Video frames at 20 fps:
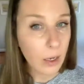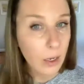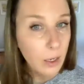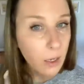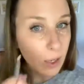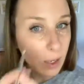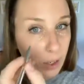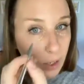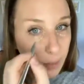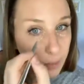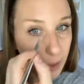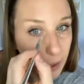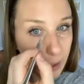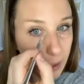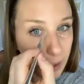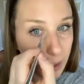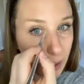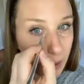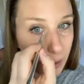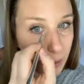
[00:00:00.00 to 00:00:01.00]
and I'm gonna
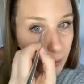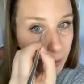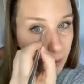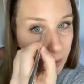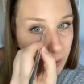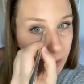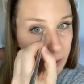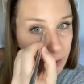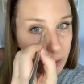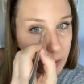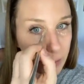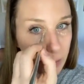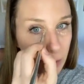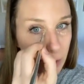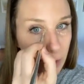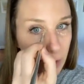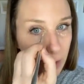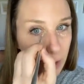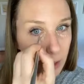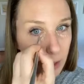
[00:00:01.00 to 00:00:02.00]
go where those
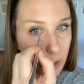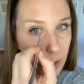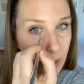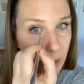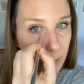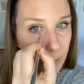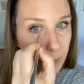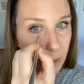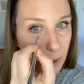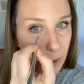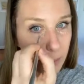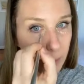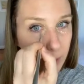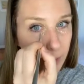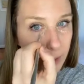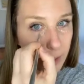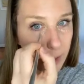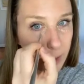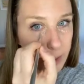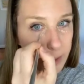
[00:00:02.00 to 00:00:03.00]
more kind of purple
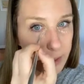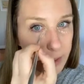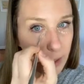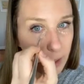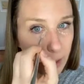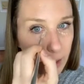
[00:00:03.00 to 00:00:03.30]
areas are,